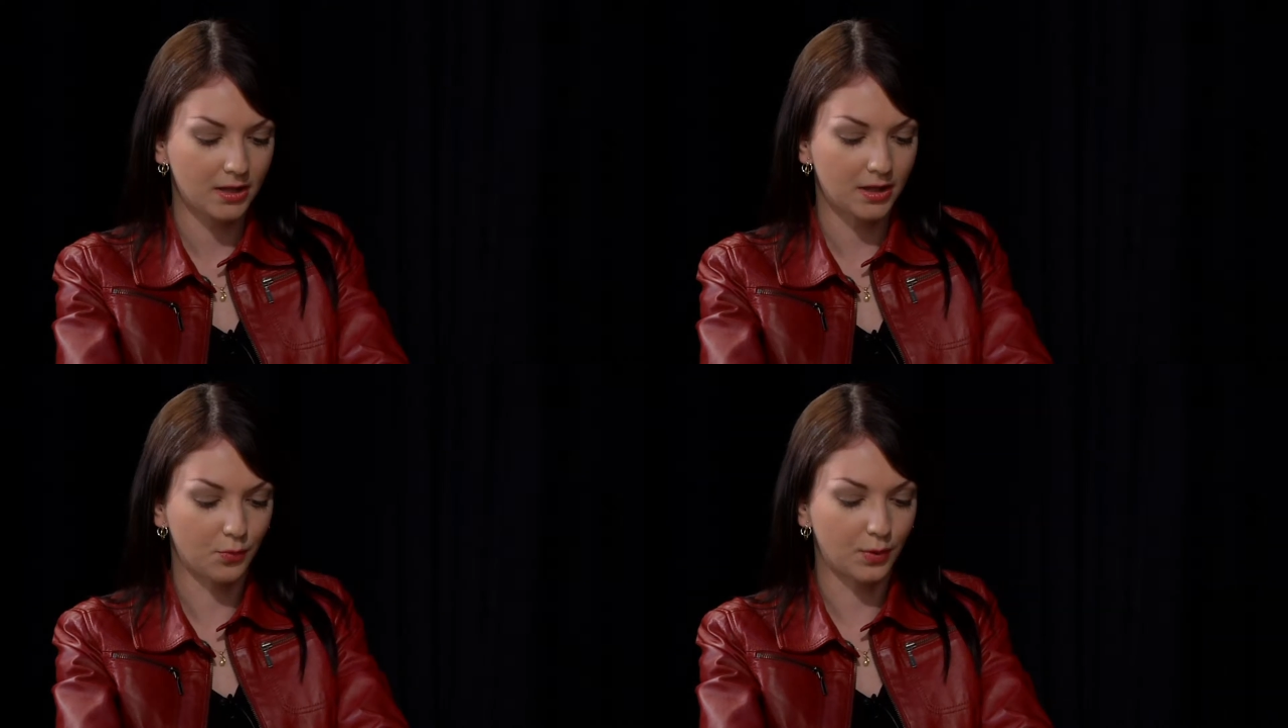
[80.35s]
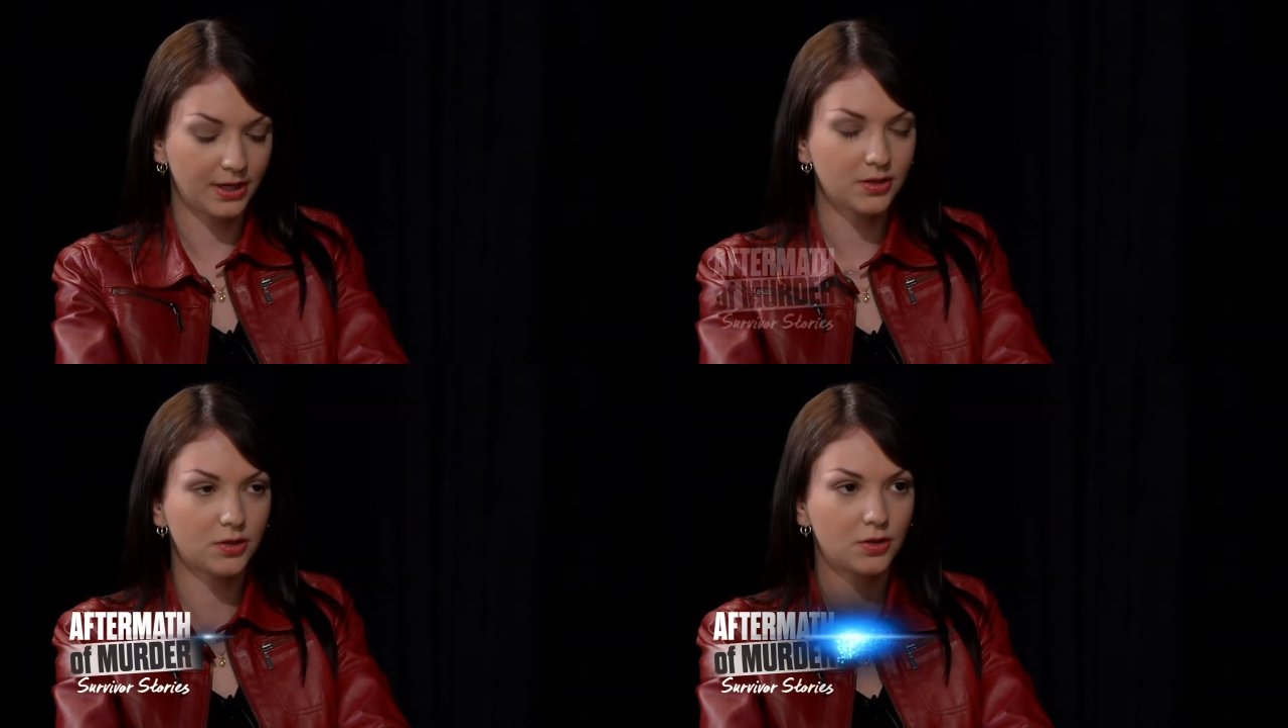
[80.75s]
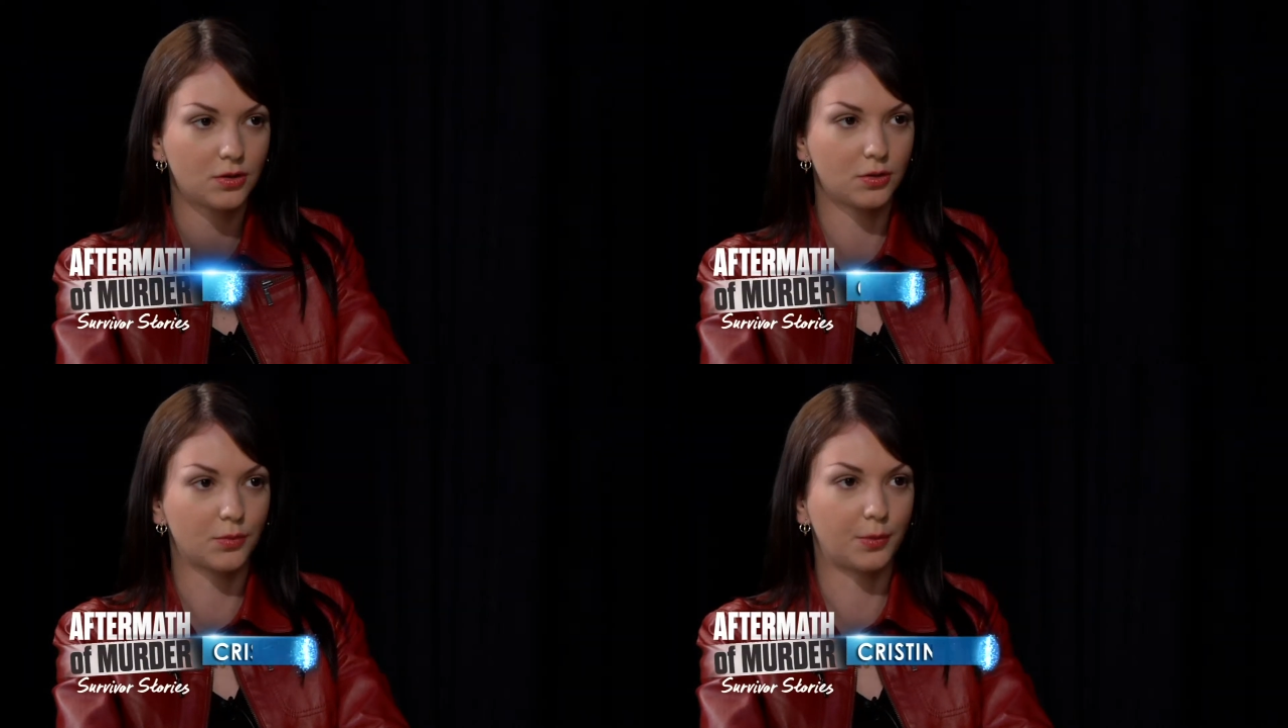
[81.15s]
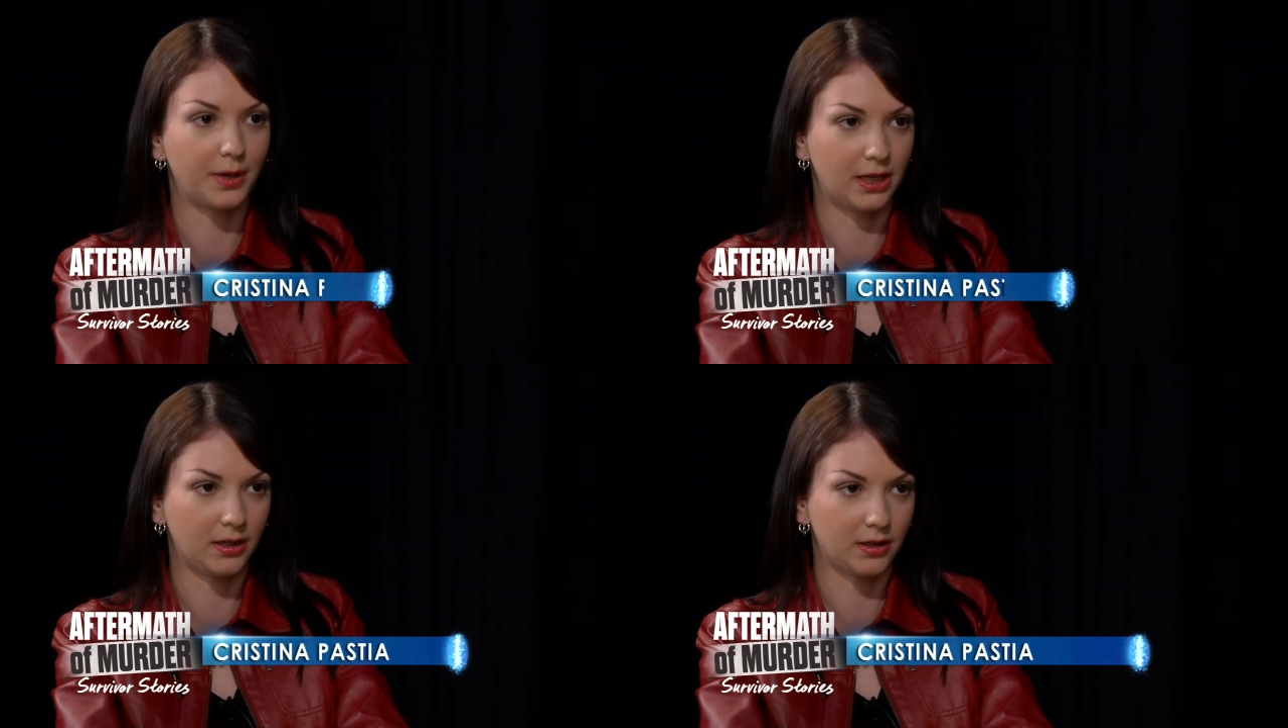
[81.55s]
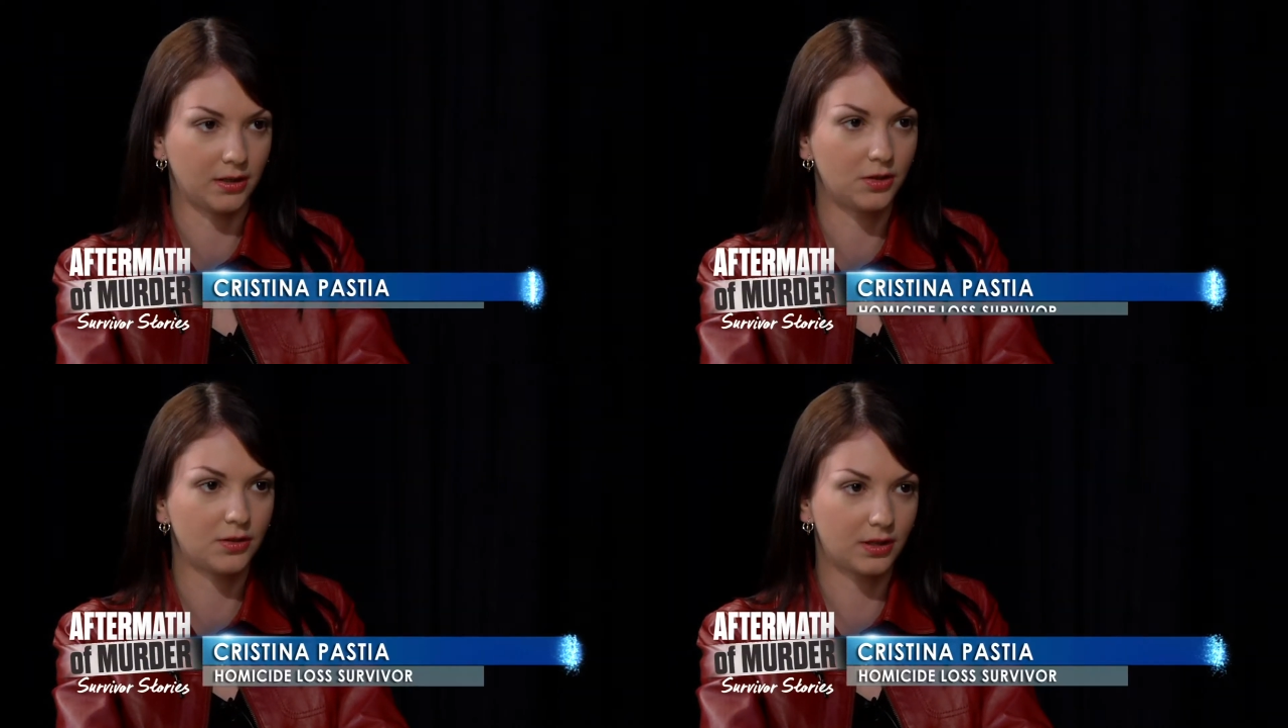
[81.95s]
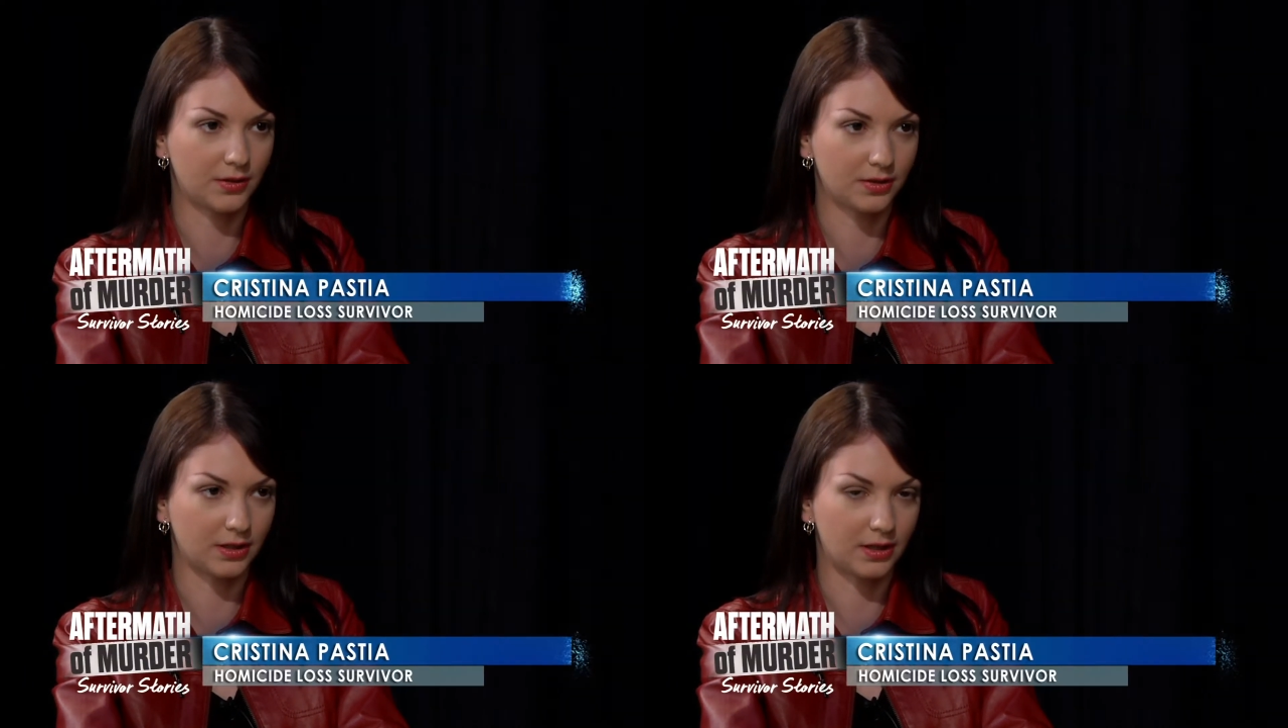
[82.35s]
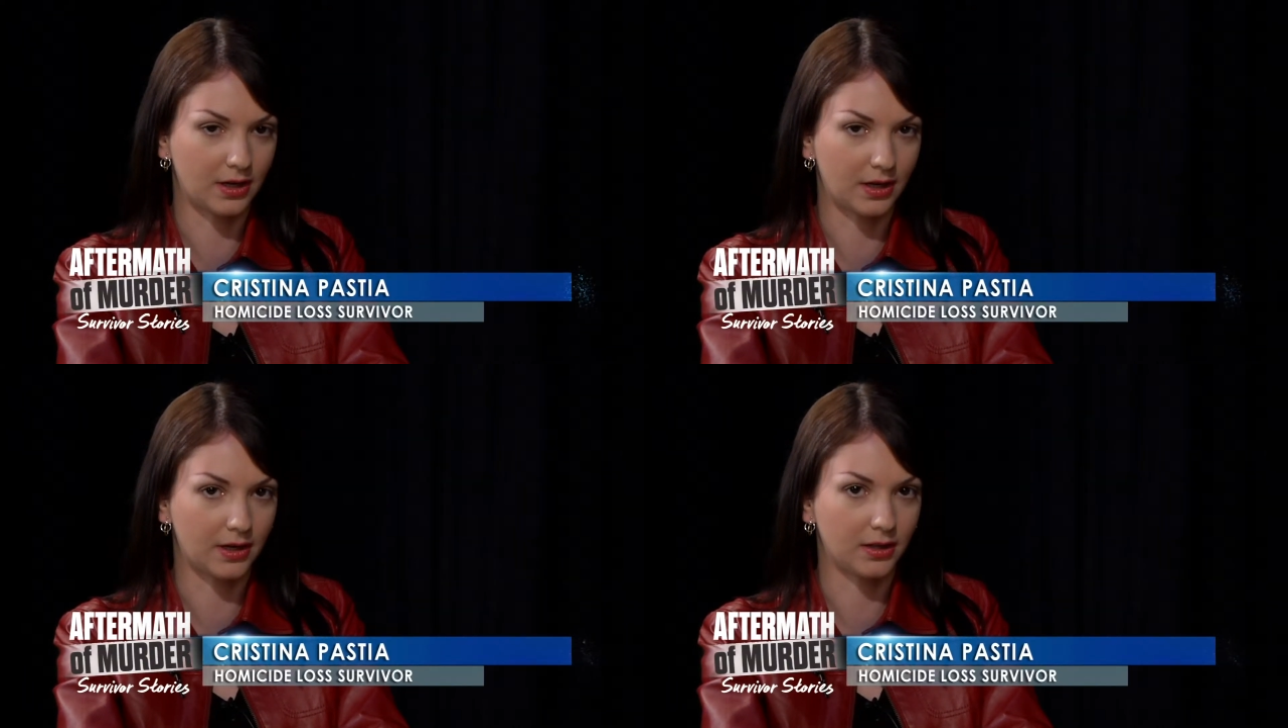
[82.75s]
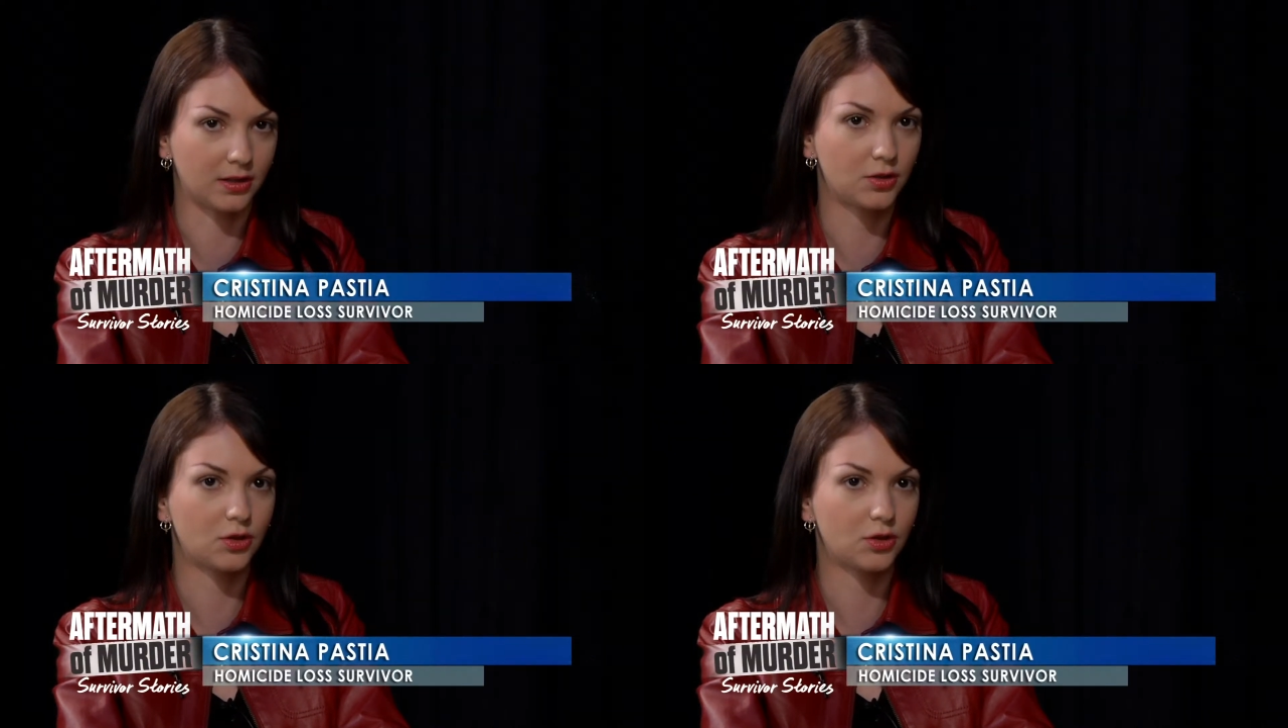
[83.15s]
They went to Romania in 2009